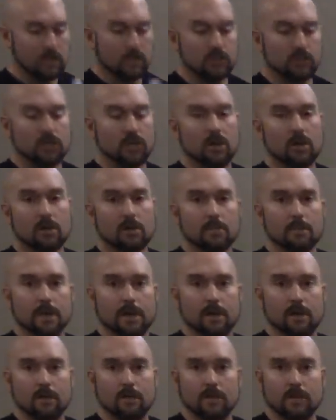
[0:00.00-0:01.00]
junk
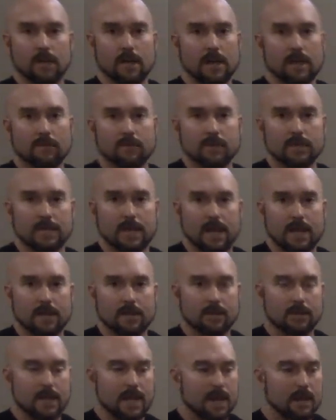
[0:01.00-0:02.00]
mail. The, every day,
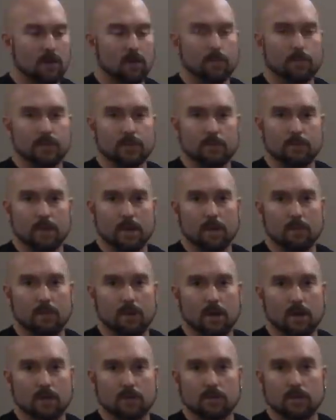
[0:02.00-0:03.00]
you can't open your
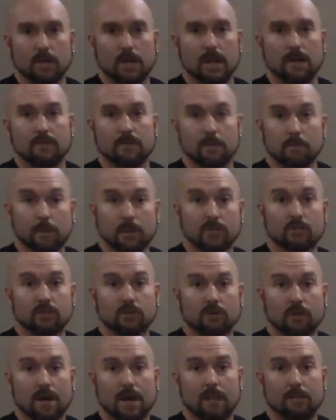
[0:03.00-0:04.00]
mailbox without having a bunch of
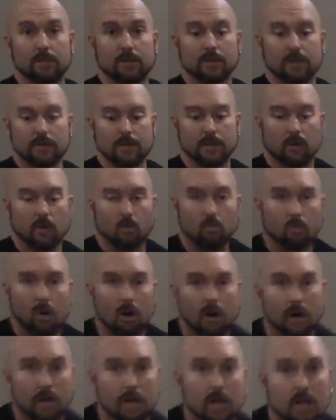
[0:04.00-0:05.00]
crap in there you don't
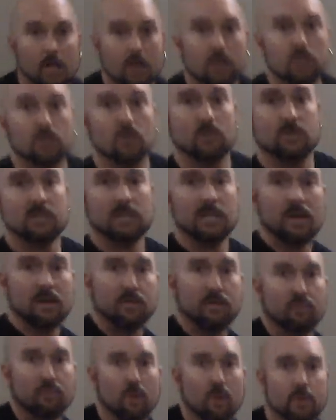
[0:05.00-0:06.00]
want. So instead of
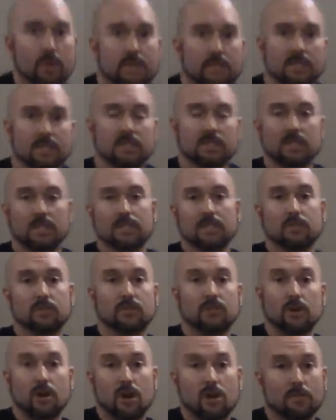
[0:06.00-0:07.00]
throwing this in your
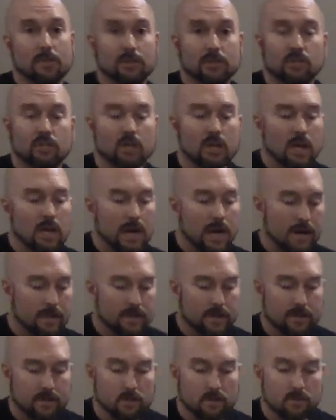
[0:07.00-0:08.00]
garbage and then
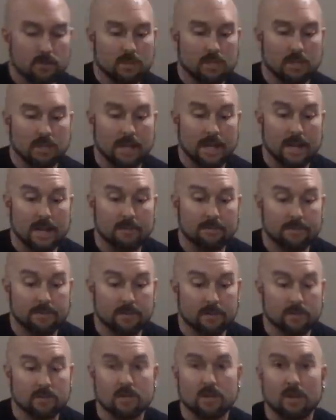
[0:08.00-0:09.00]
it goes to
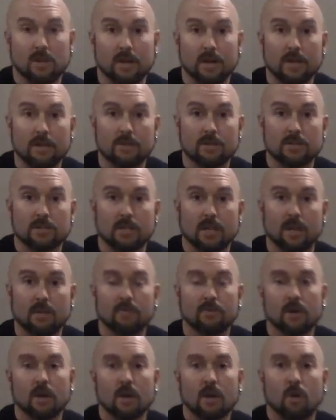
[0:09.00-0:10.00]
landfills and all that other
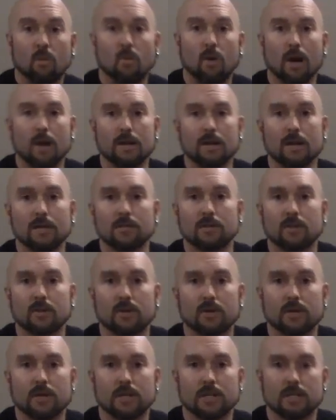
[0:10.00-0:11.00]
stuff, why not
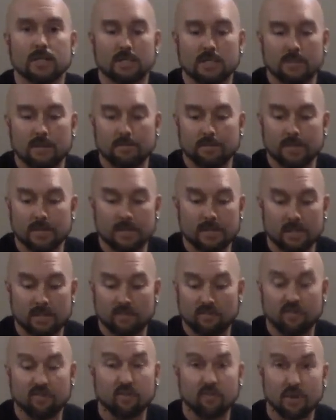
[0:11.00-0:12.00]
turn it into something that's
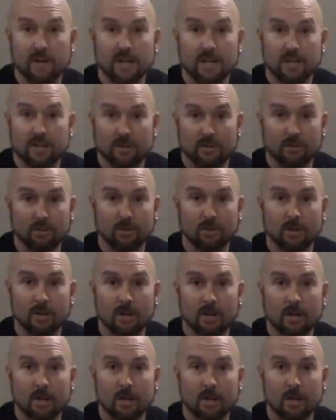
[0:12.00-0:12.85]
free to you